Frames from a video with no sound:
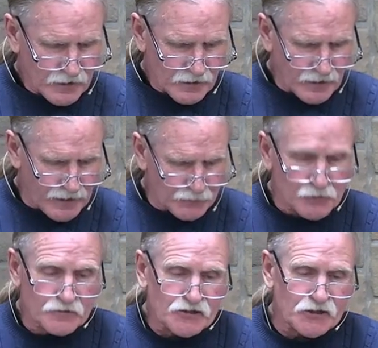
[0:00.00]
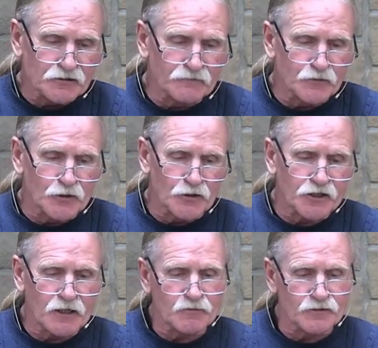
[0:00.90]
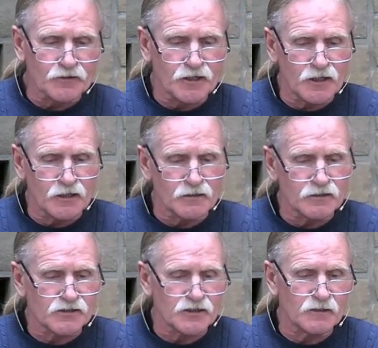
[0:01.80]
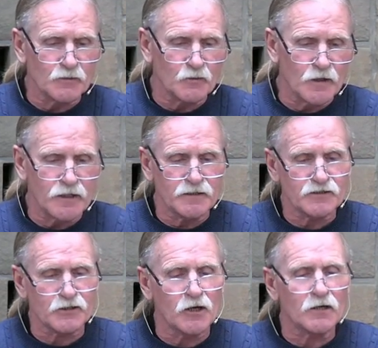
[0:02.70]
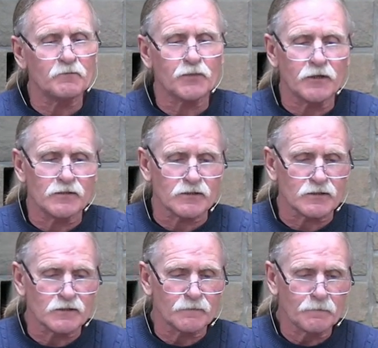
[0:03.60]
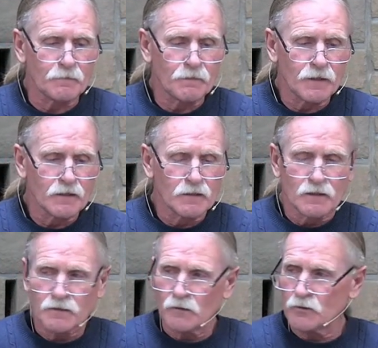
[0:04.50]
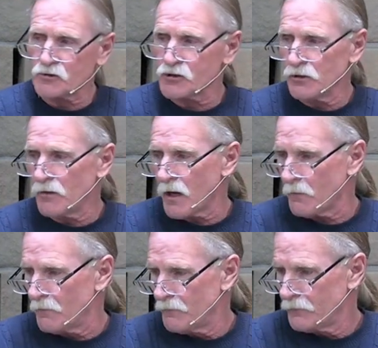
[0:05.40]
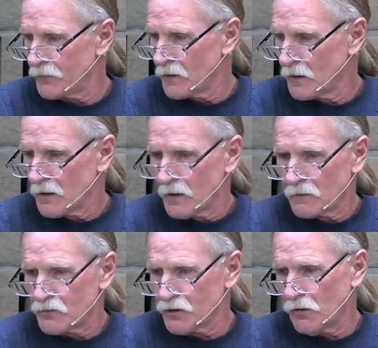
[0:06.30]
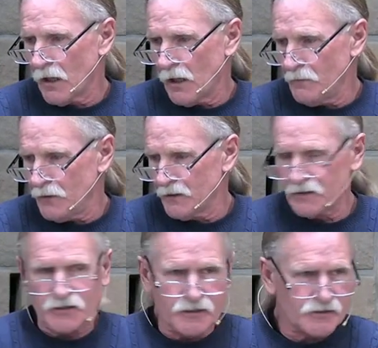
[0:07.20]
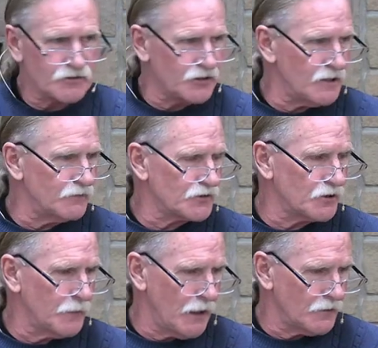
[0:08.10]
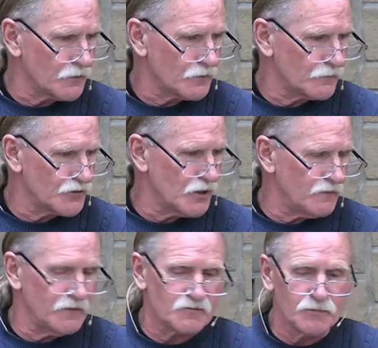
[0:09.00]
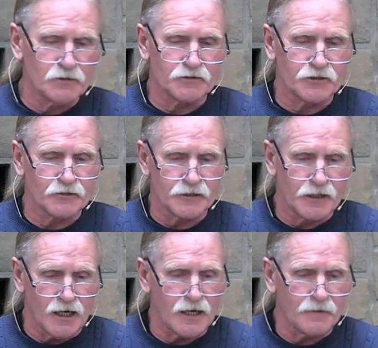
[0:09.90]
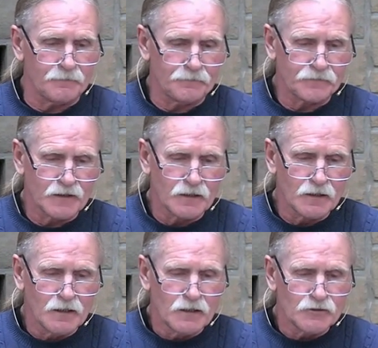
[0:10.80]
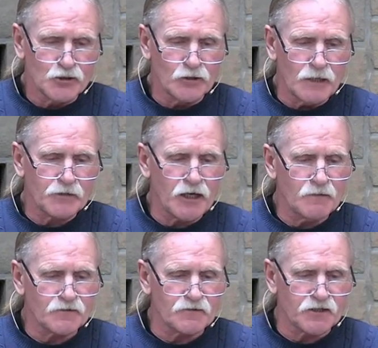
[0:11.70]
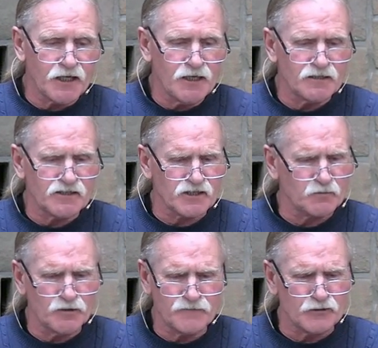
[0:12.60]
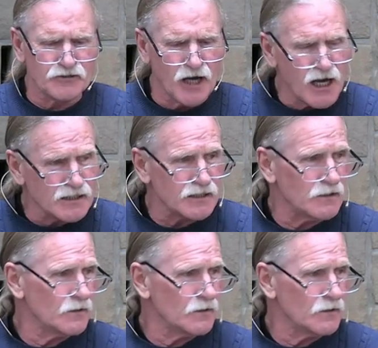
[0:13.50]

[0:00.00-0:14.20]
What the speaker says: Abner the son of Ner came to the king, and he sent him away, and he's gone in peace. Now who's Joab? Joab is David's commander, his military guy. Joab came to the king and he said, what have you done?